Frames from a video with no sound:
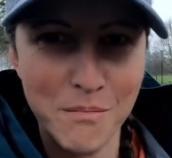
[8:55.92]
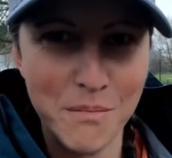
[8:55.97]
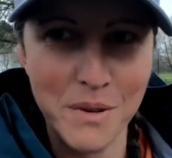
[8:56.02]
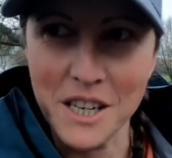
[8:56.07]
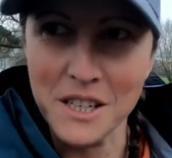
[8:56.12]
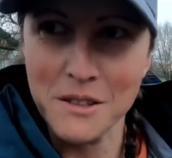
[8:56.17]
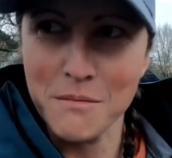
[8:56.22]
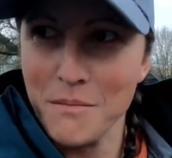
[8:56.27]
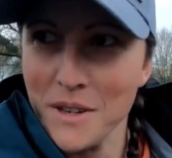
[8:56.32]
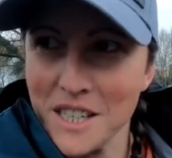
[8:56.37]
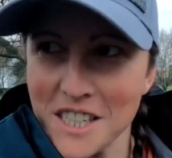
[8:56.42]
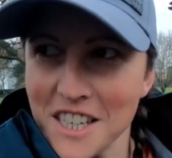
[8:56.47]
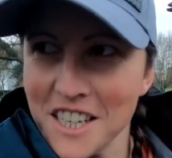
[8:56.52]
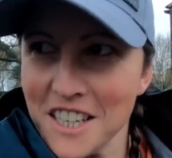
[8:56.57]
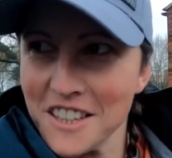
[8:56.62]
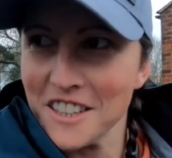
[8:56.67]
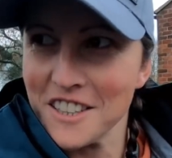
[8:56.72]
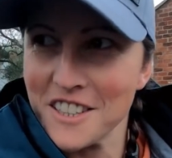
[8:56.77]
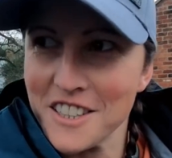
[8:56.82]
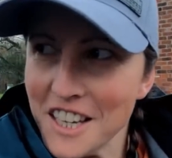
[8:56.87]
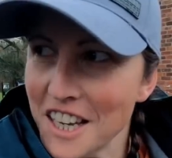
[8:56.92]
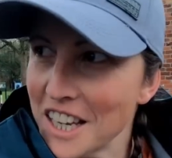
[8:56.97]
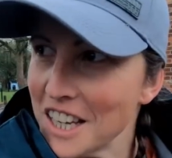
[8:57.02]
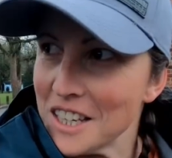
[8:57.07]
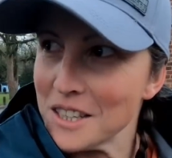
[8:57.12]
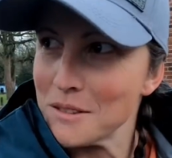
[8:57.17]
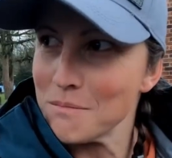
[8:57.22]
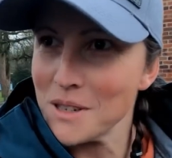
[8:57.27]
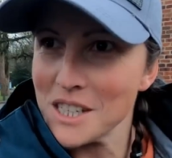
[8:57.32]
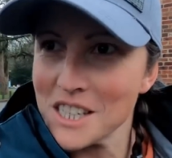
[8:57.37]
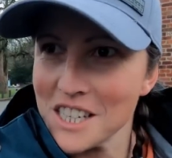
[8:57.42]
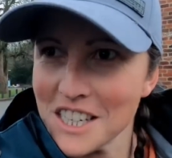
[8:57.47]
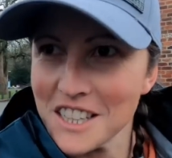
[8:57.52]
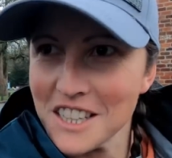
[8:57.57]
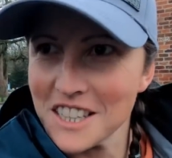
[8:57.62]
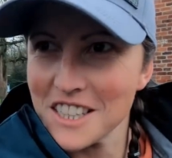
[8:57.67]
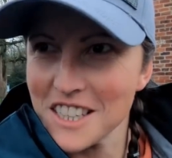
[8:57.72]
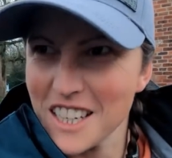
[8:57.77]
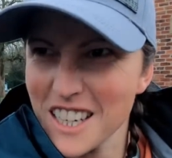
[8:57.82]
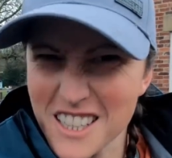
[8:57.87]
It's busy in the city. It's busy
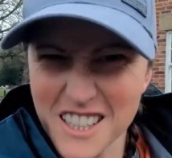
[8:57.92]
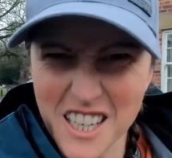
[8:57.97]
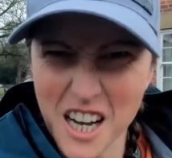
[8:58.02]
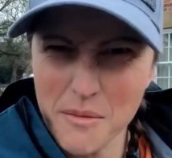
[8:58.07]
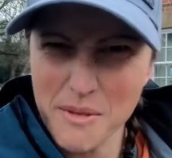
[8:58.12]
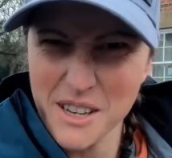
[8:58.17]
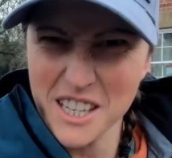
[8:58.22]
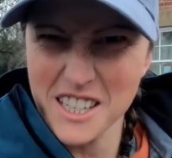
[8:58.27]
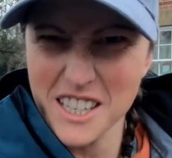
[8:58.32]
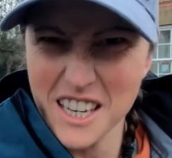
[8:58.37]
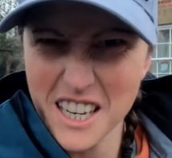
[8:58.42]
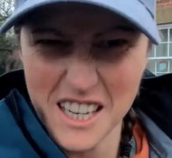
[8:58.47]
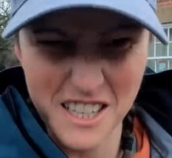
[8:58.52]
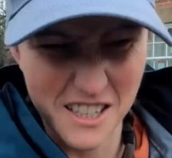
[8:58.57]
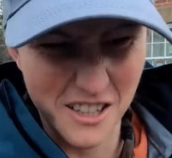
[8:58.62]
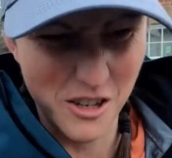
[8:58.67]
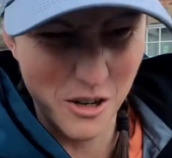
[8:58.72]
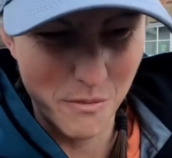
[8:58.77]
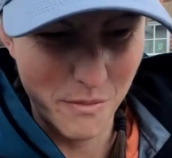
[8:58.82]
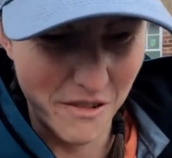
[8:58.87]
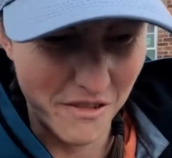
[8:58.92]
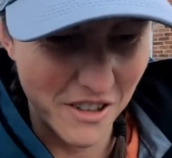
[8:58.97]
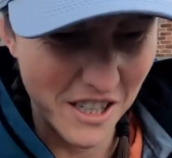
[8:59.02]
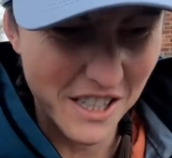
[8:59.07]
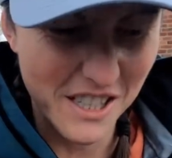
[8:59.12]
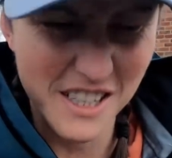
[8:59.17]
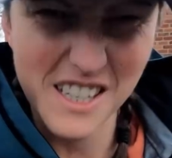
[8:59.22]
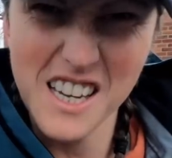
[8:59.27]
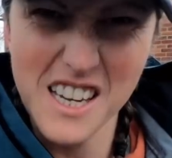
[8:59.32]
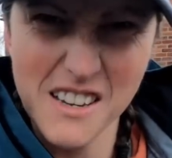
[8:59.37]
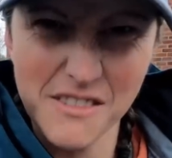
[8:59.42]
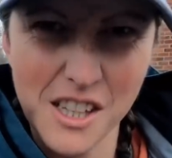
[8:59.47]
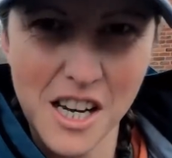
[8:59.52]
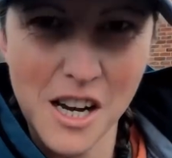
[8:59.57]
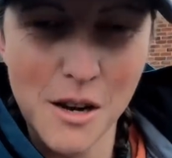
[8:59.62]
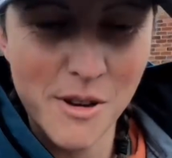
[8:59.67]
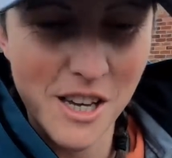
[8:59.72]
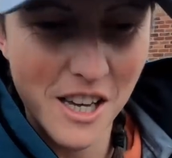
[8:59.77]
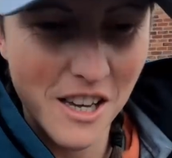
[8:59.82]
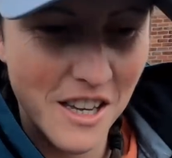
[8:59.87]
in the city. Is Derby a city? It's got to be, right? City of
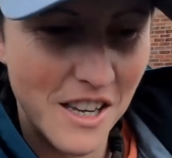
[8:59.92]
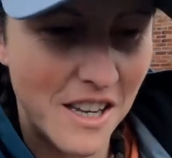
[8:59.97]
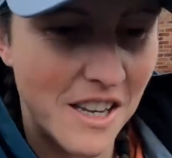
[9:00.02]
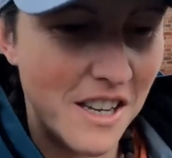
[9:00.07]
Derby.